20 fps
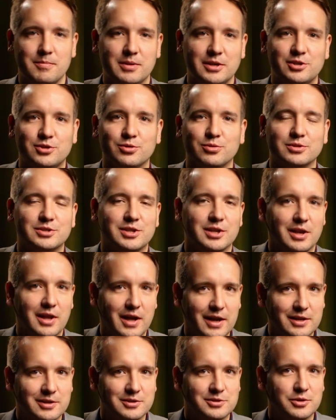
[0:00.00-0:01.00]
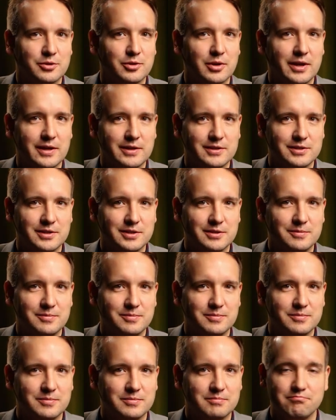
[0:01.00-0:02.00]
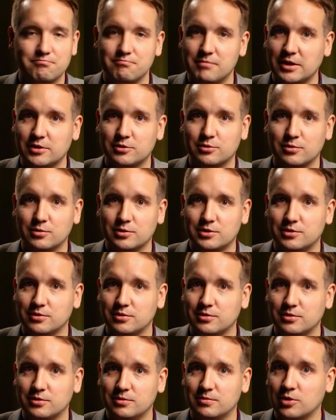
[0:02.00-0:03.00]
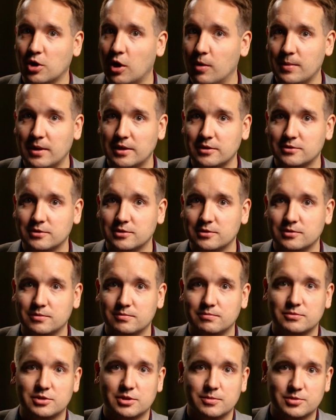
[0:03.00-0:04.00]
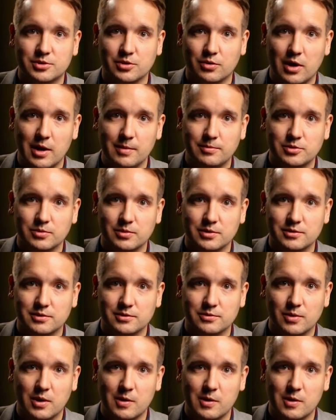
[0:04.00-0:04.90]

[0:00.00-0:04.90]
Be sure to like us on LinkedIn. Make sure to comment and subscribe to us as